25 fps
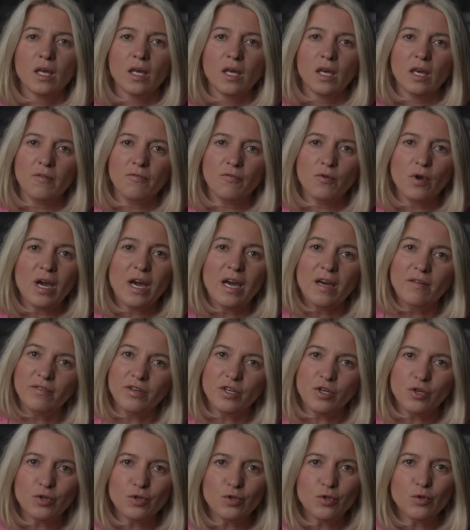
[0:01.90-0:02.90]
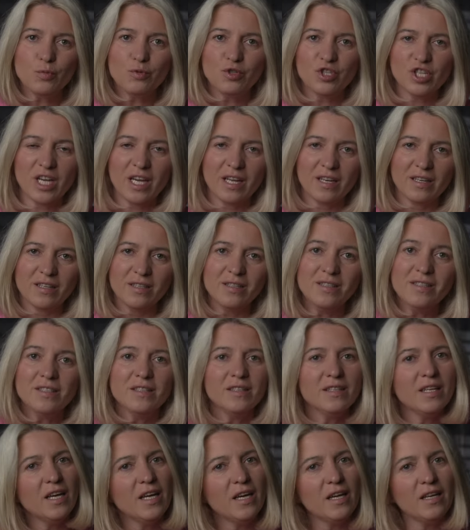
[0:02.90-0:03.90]
If you have a YouTube channel,
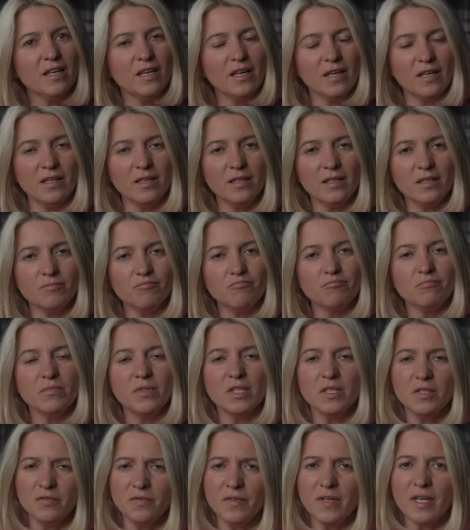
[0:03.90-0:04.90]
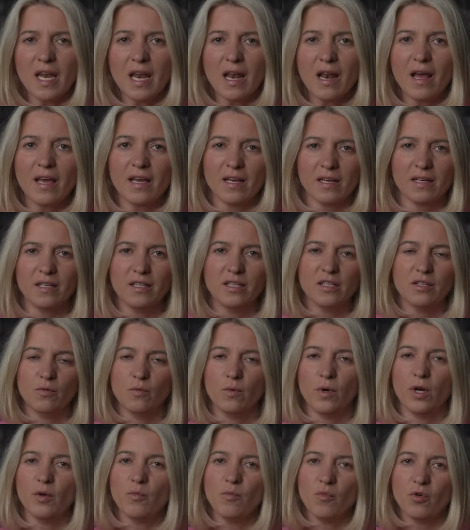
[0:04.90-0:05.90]
then it's very likely that
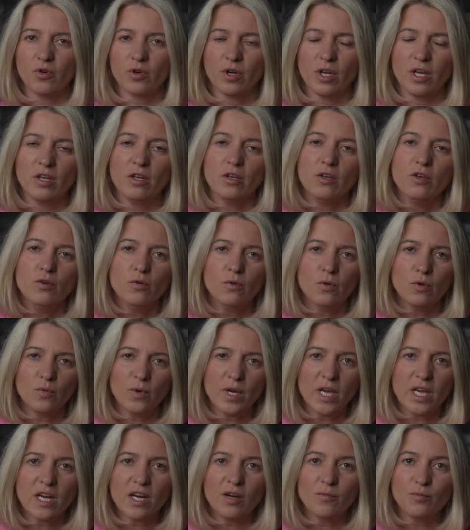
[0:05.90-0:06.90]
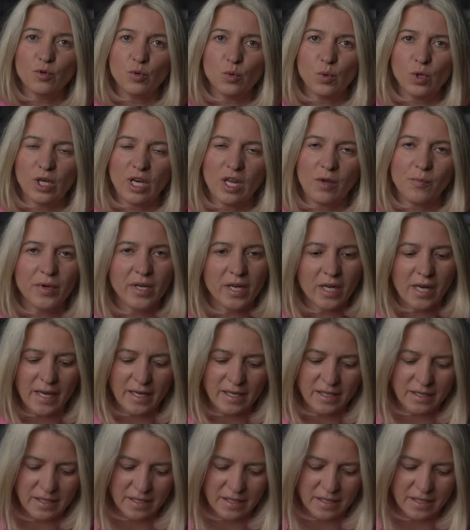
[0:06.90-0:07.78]
one morning you will wake up to an email like